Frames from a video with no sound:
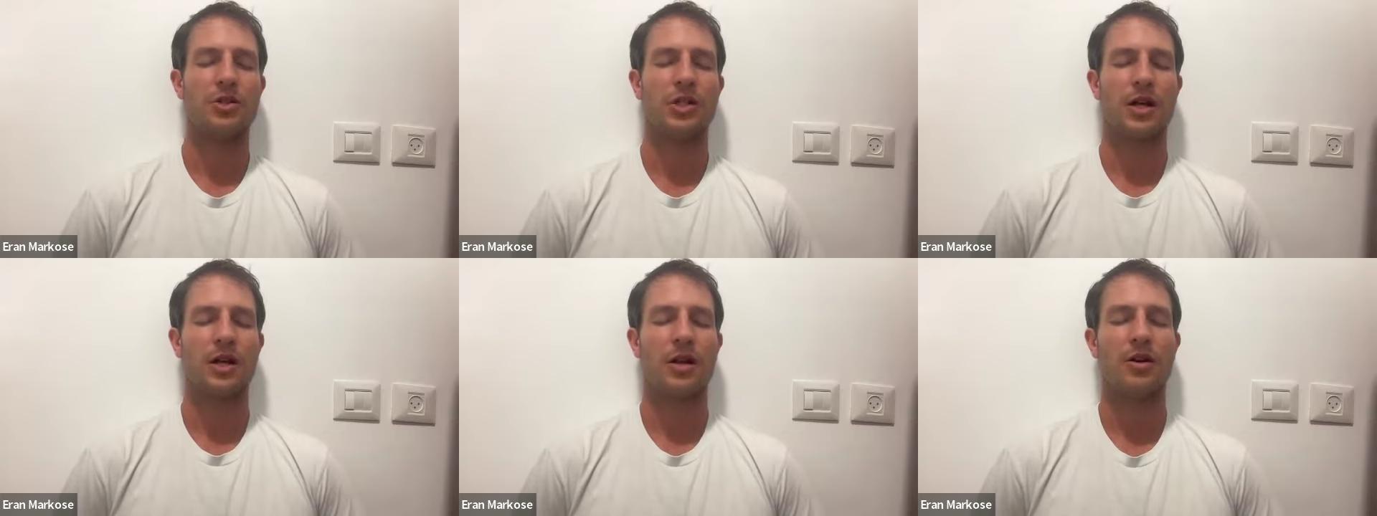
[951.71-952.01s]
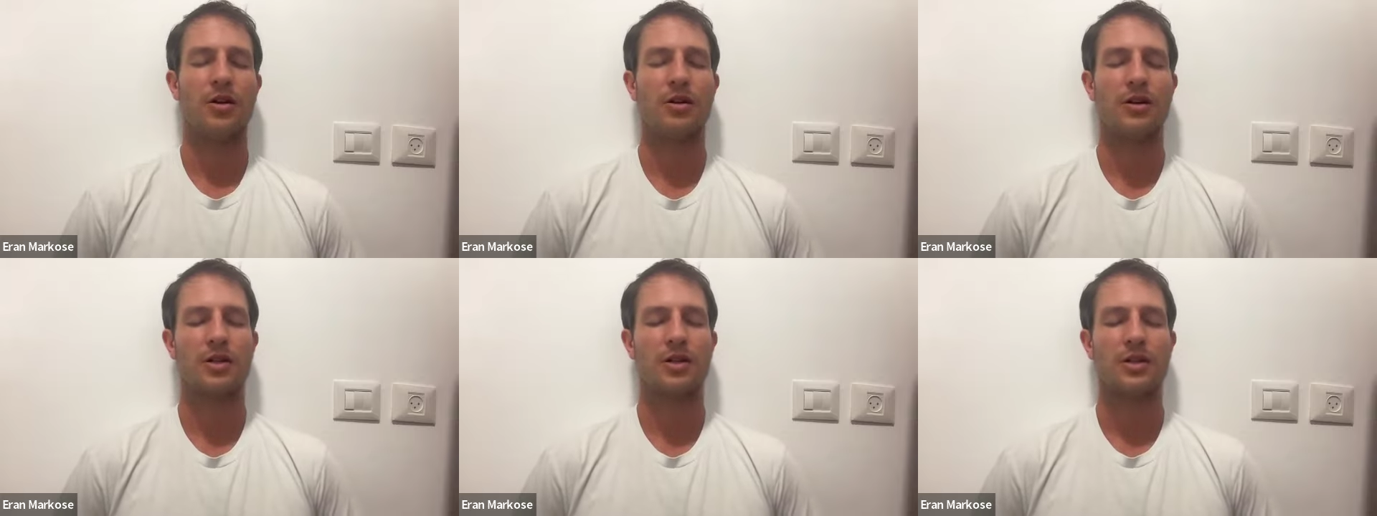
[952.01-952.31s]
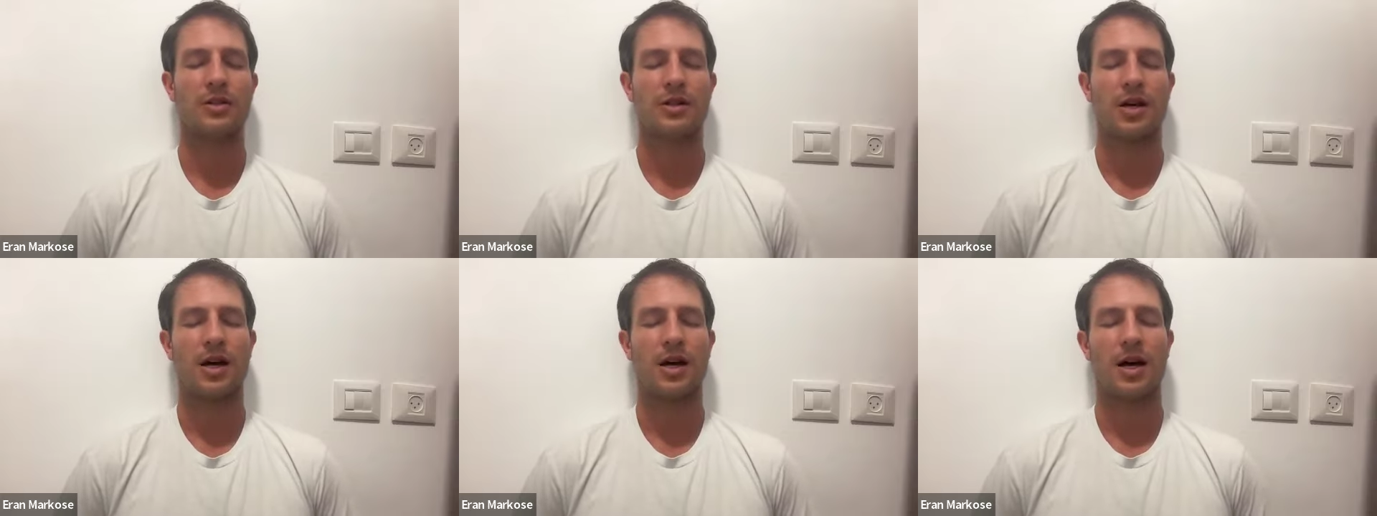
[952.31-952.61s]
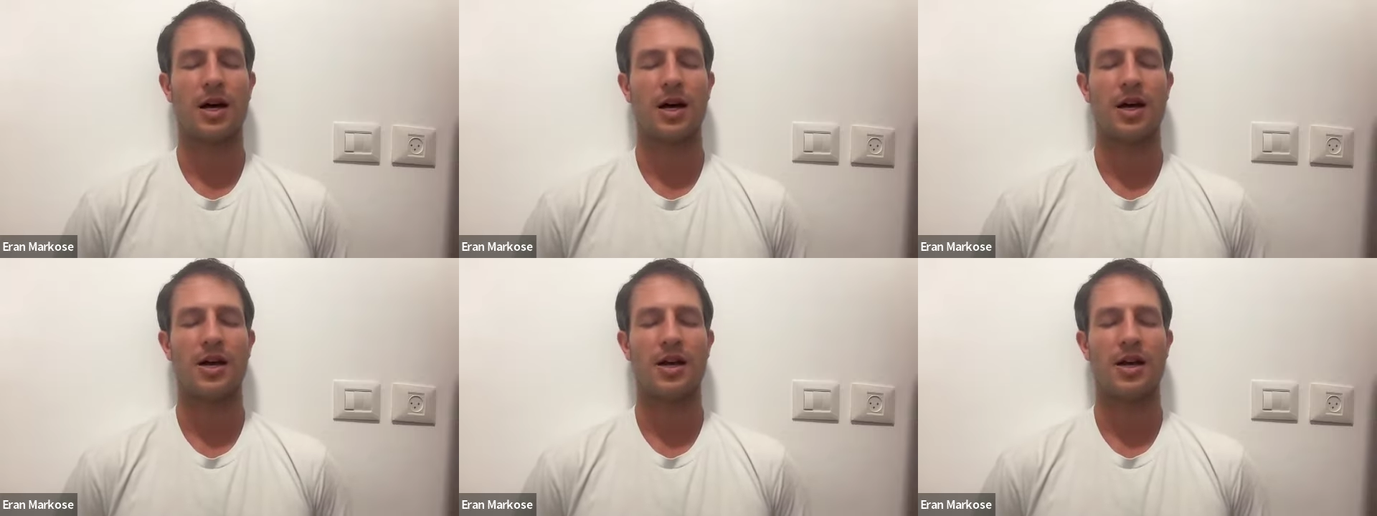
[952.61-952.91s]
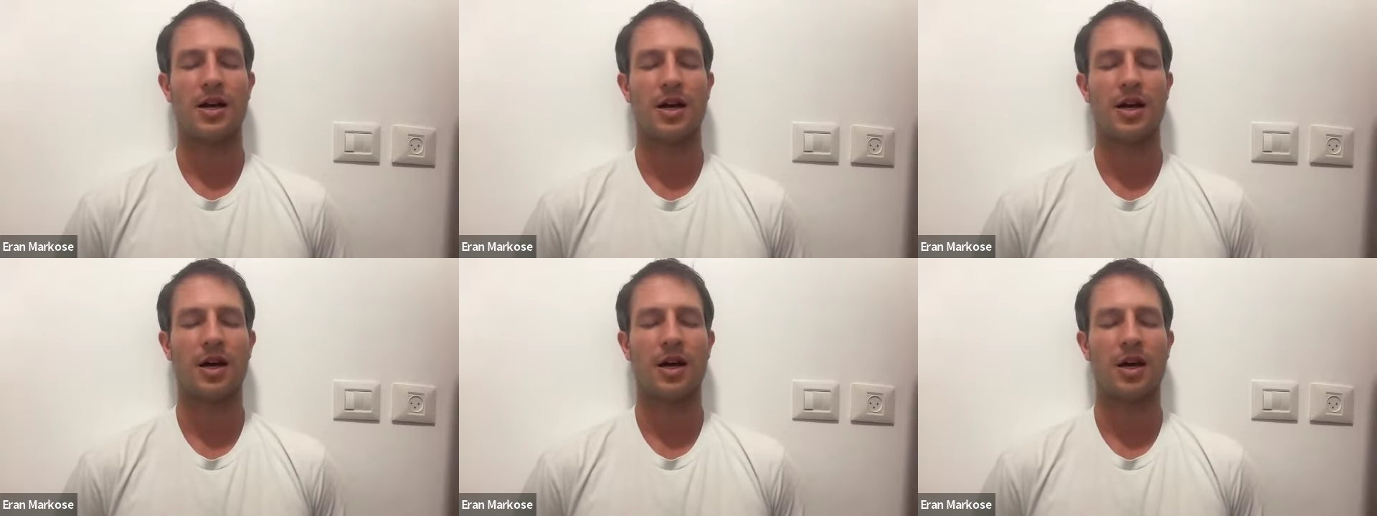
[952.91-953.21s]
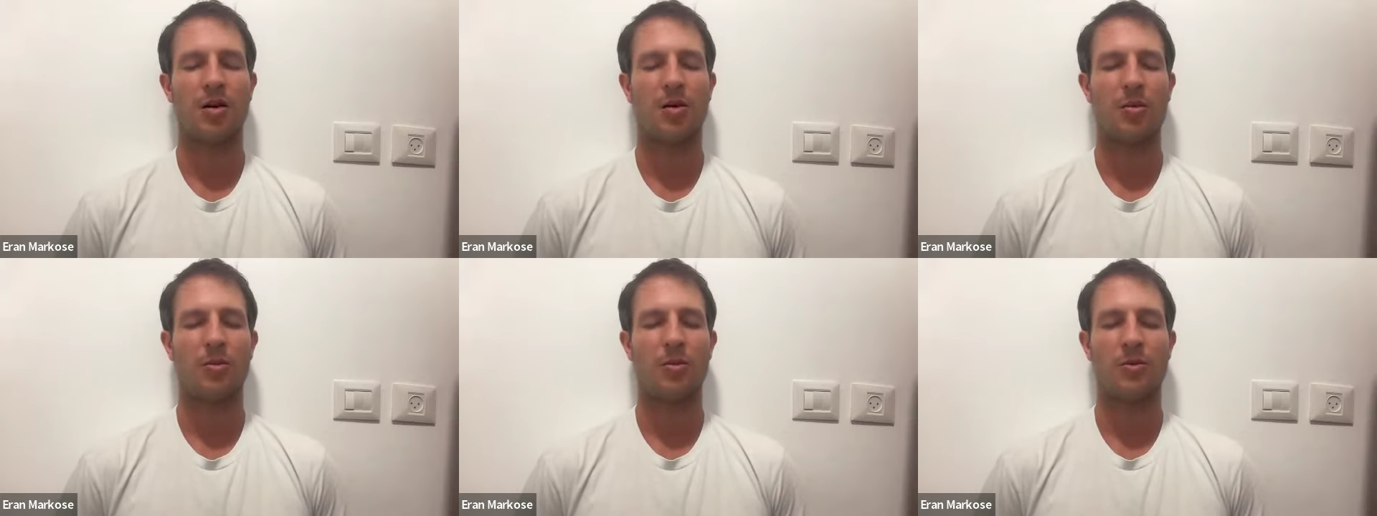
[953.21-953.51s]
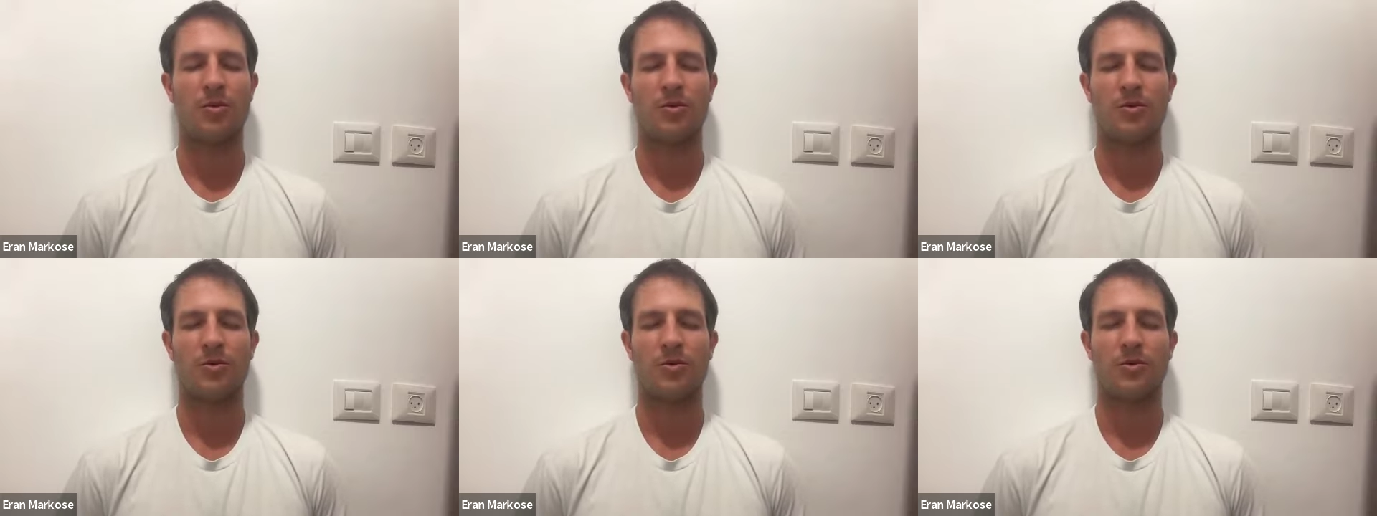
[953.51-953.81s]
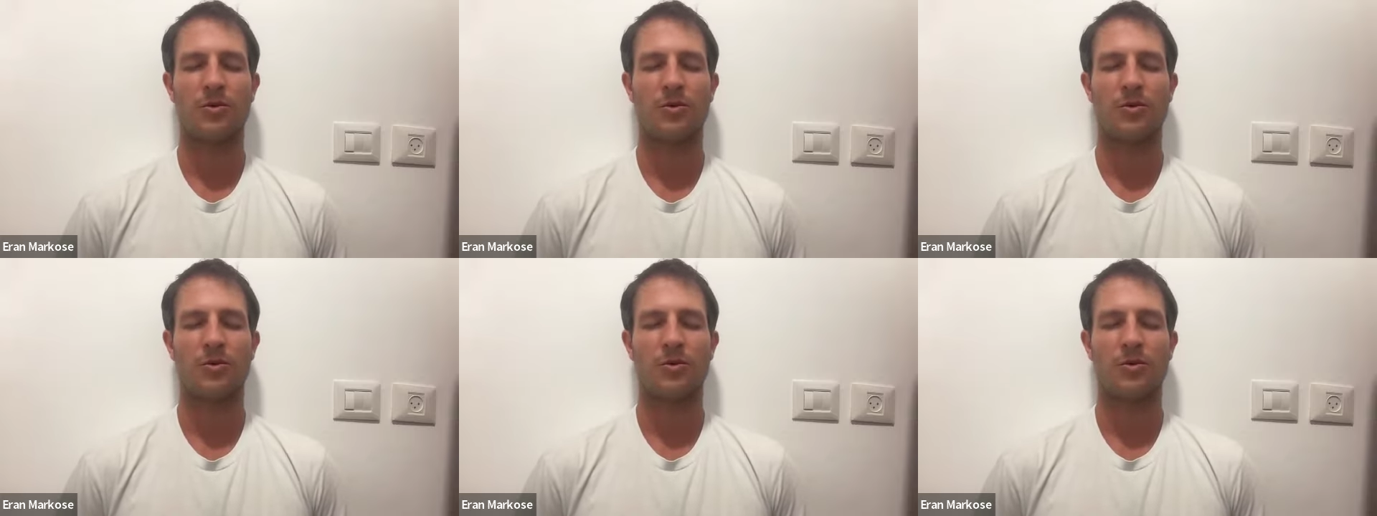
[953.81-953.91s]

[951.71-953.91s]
generous I am